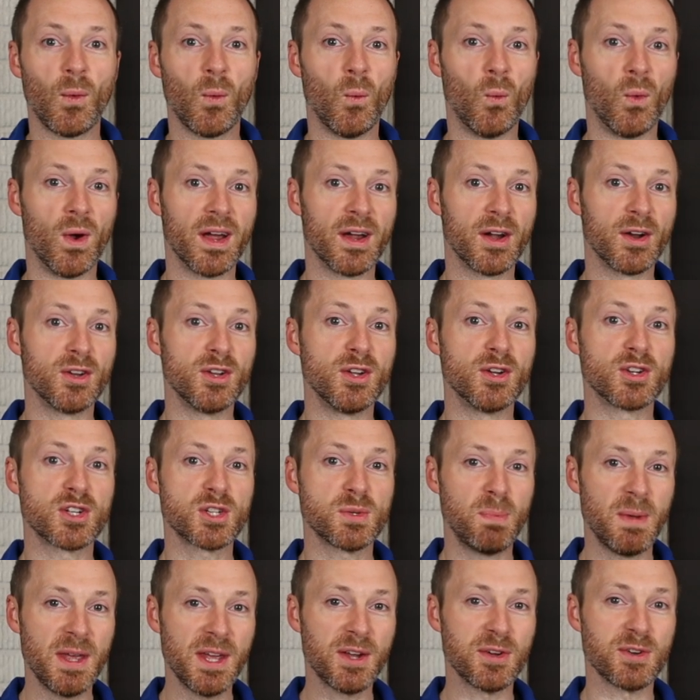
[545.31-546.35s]
where do your
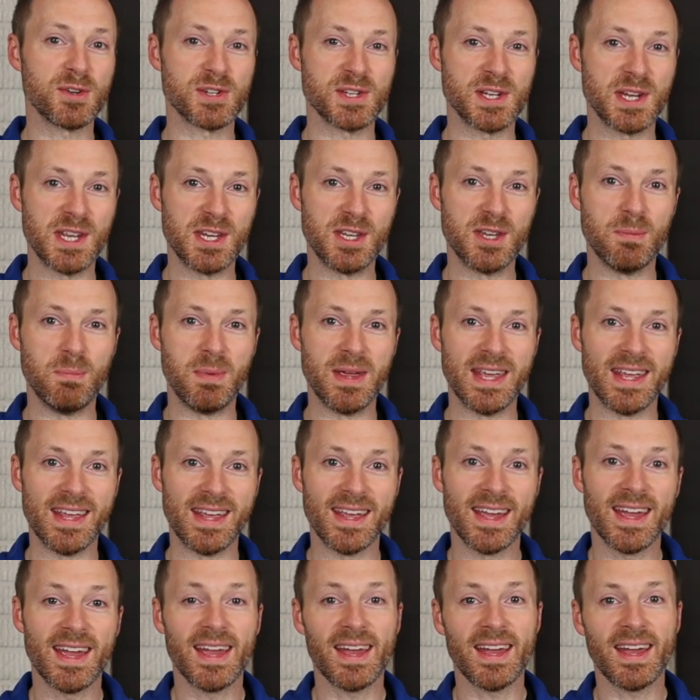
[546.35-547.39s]
speakers need to be,
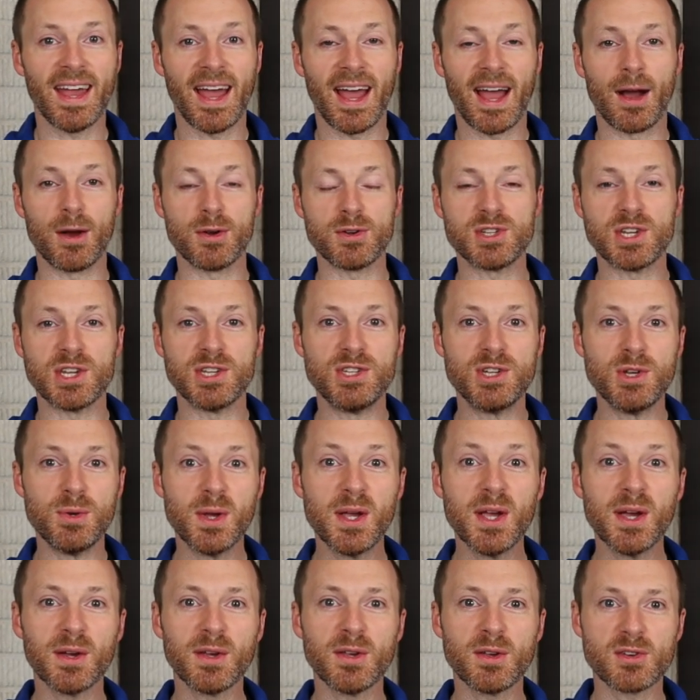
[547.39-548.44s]
how should you
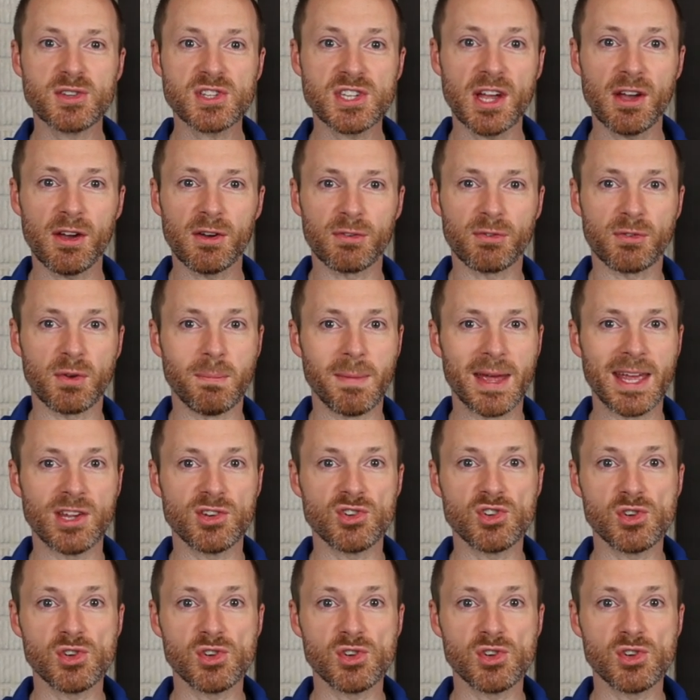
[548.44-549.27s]
hear yourself to make